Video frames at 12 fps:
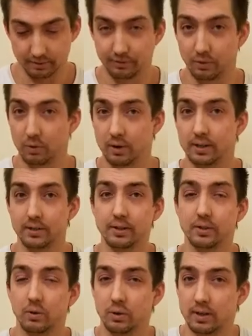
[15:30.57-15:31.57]

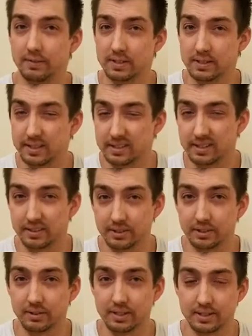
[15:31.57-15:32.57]
400 or even 600
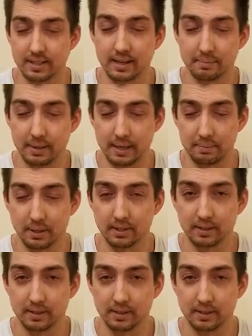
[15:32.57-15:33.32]
grit sandpaper.